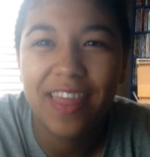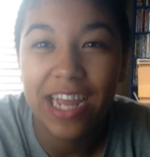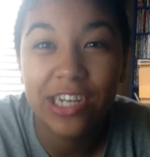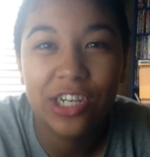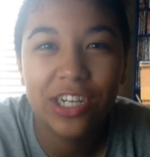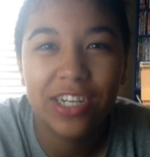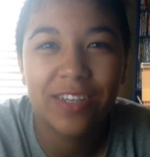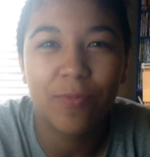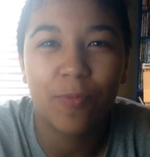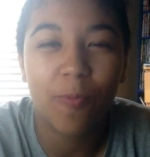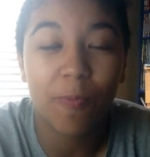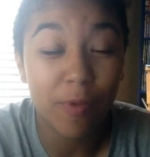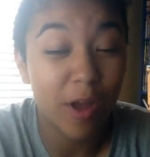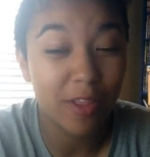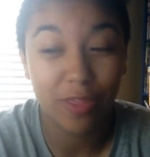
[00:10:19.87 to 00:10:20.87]
They just
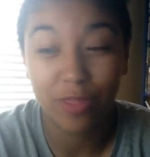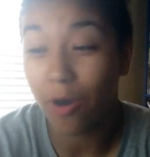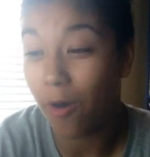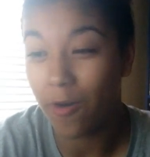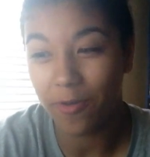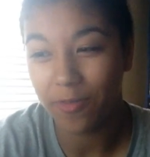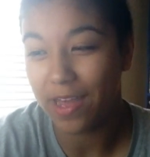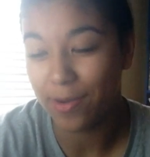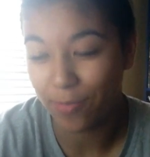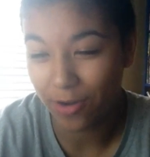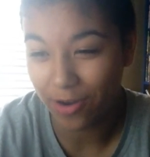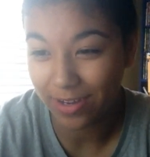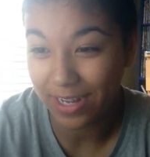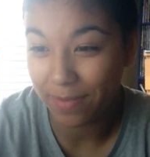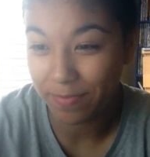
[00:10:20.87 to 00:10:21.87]
put all that
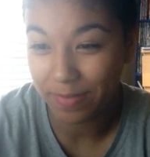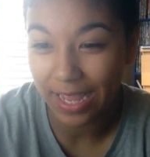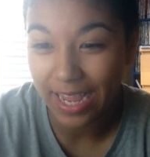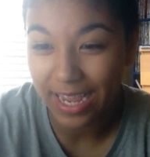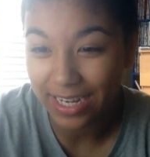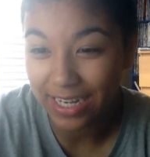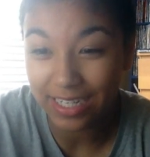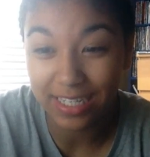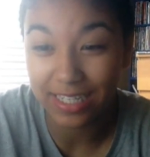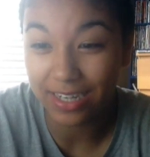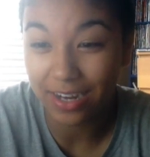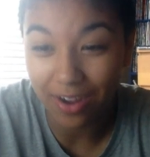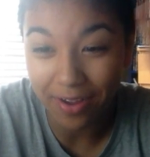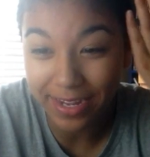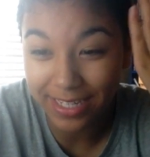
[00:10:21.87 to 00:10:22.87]
work and plan
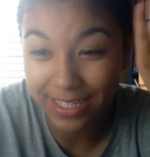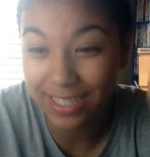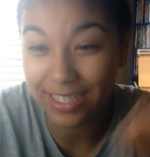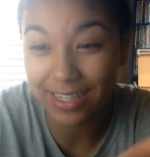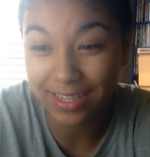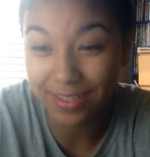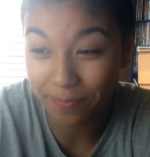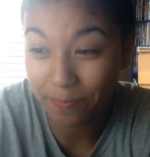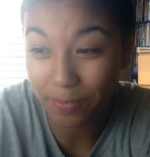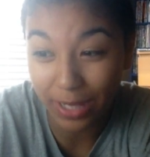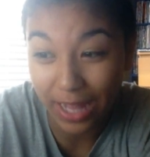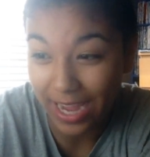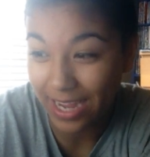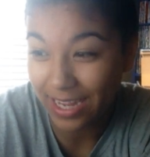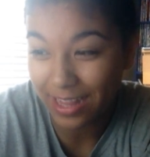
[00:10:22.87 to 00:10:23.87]
and into the
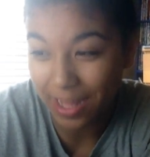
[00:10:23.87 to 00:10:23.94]
plan.